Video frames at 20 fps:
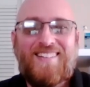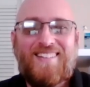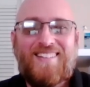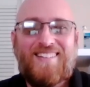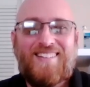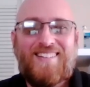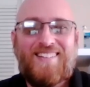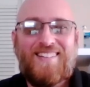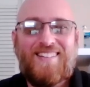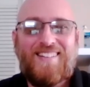
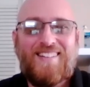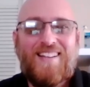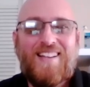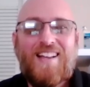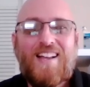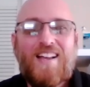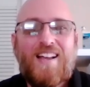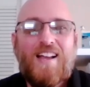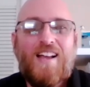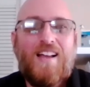
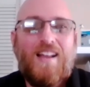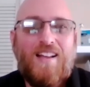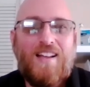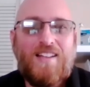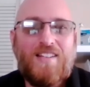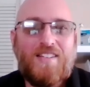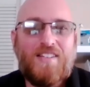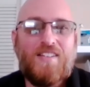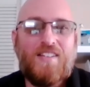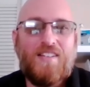
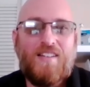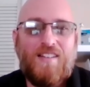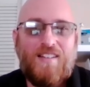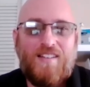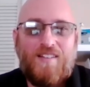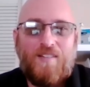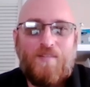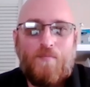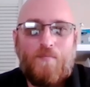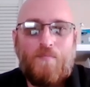
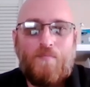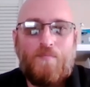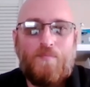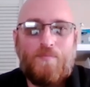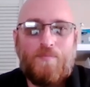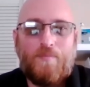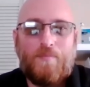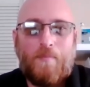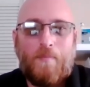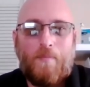
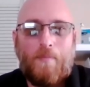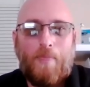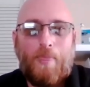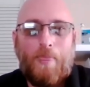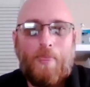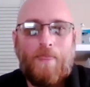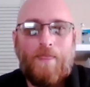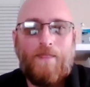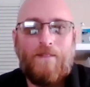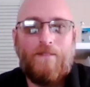
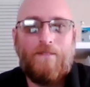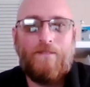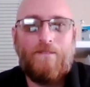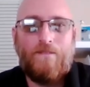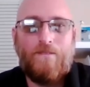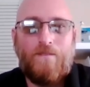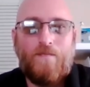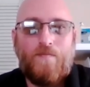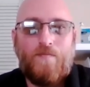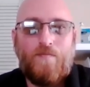
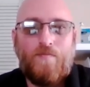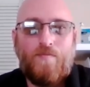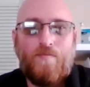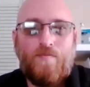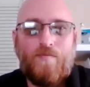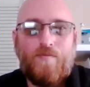(silent)